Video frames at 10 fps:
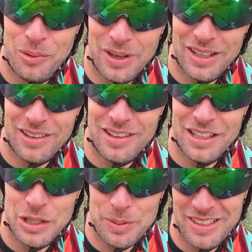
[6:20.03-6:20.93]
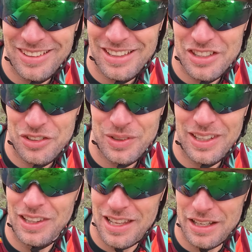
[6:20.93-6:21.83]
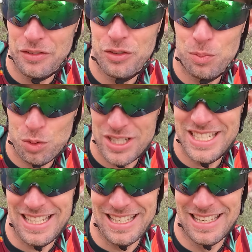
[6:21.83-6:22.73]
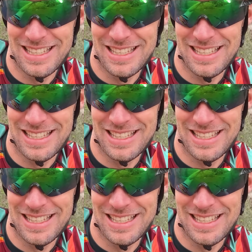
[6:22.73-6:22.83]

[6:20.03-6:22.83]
where you're basically just doing a lot of sprinting.